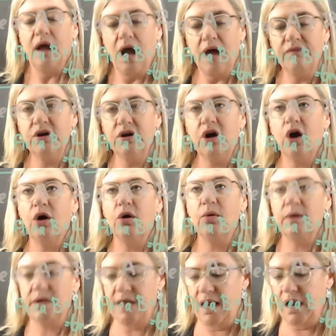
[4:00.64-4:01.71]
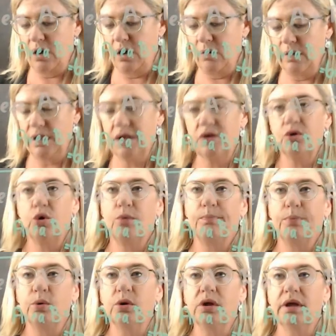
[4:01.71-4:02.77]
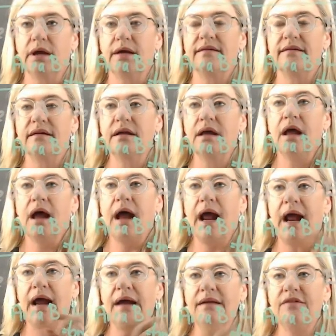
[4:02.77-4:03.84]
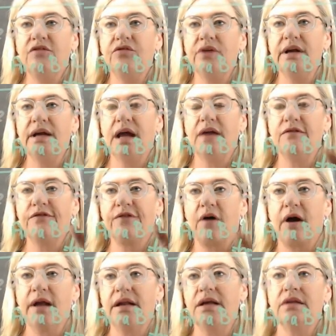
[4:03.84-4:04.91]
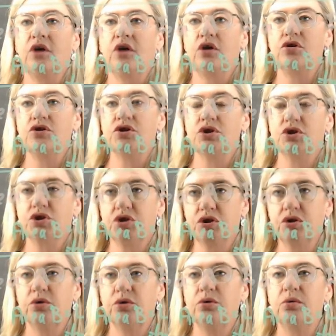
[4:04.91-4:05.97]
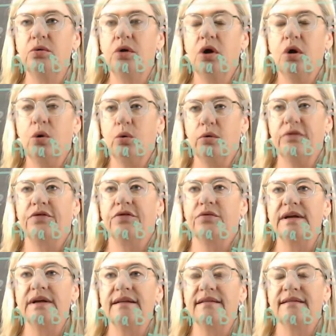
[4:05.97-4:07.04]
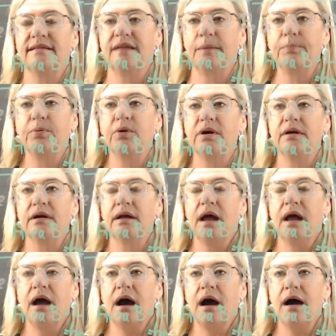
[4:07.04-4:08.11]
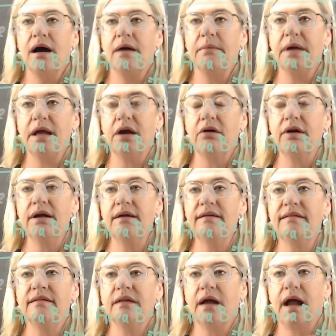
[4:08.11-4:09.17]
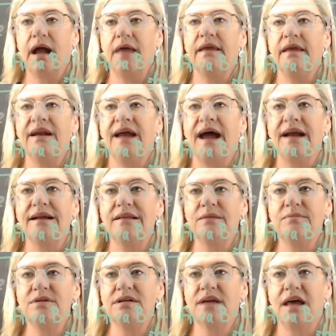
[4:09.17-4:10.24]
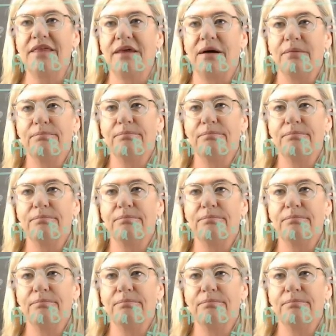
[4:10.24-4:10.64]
Have a go now in your booklet answering and finding those two or three separate um, areas and then adding them together.